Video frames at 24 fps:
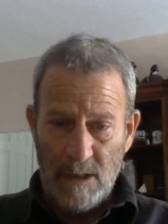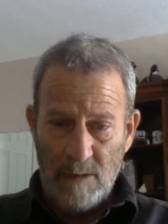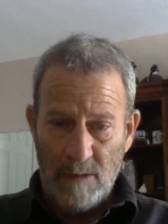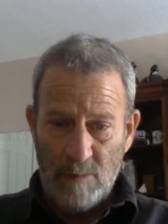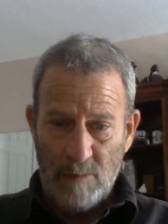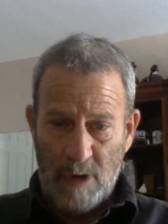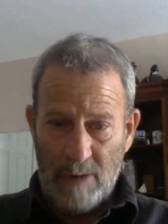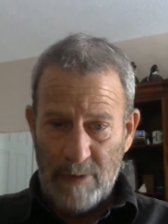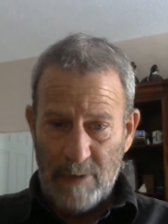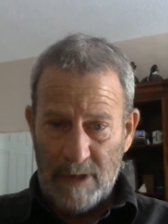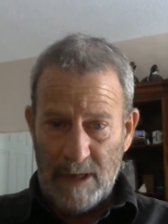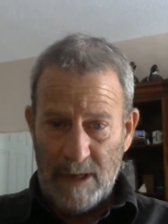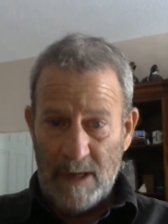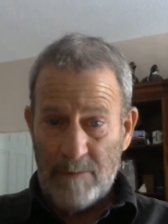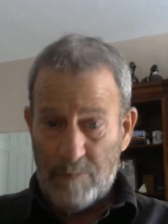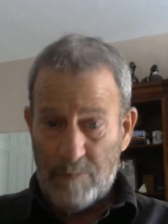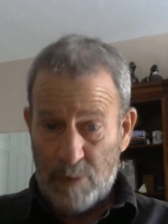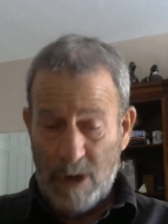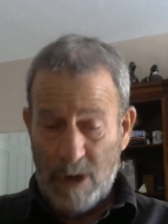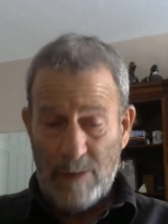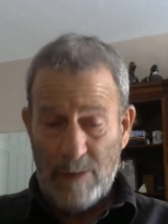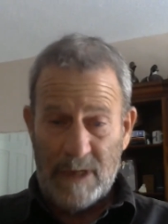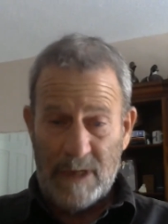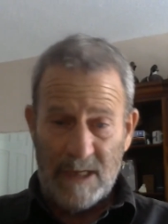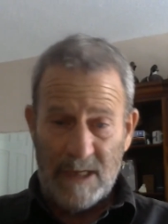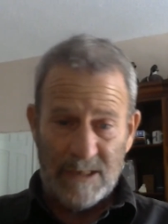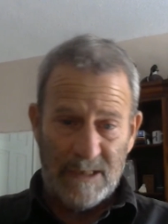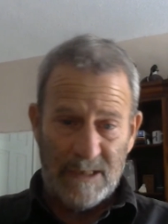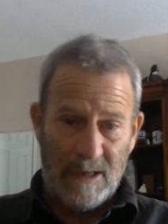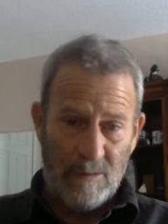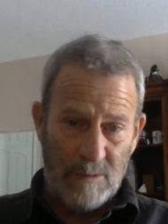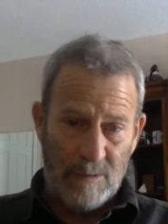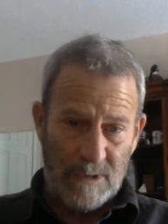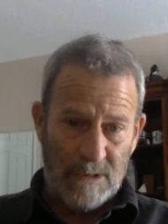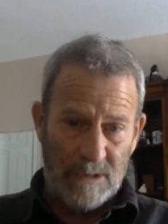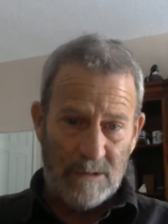probably and probably because I
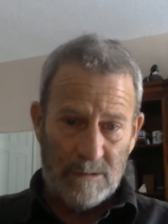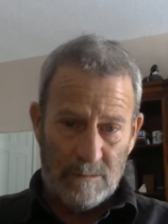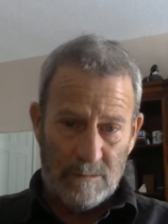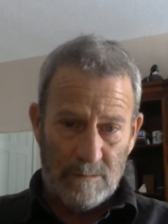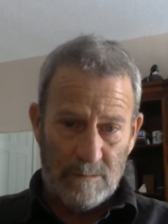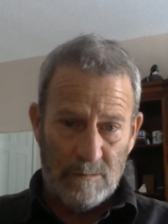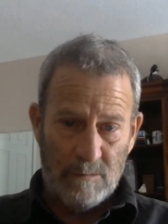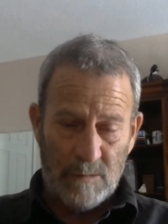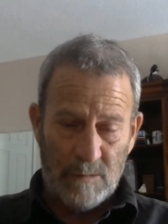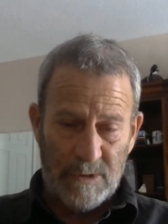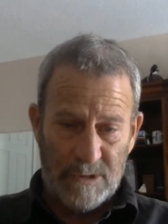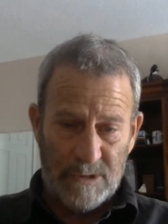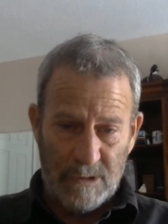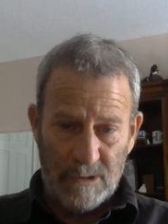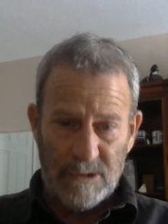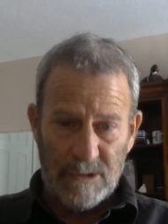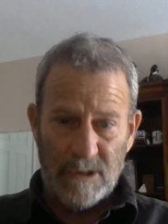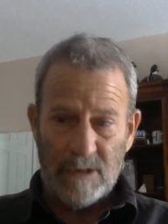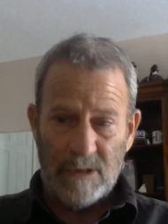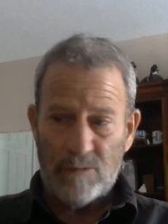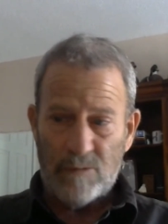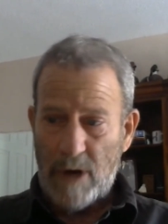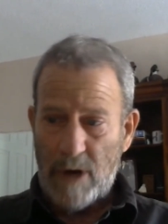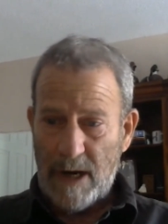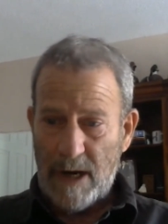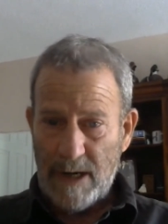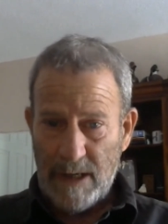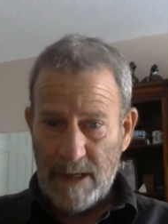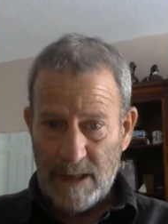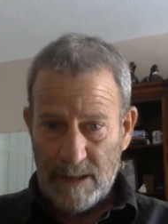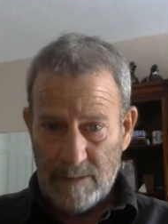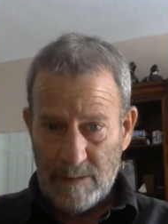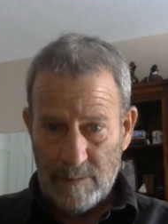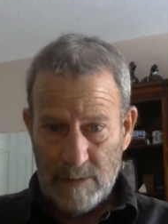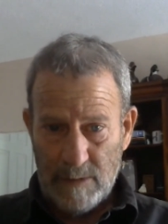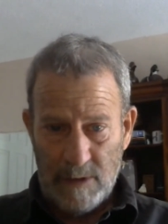was researching and
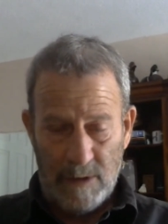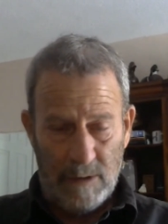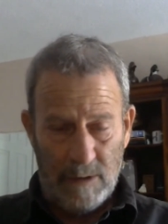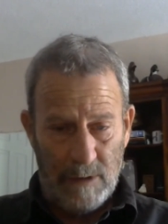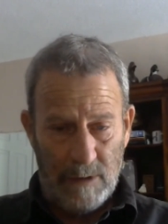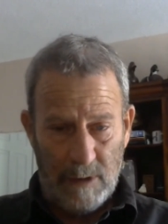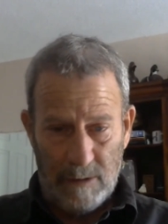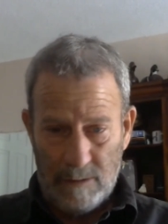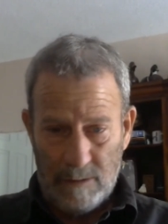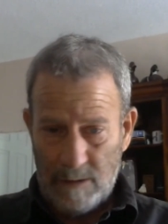writing, and, and uh,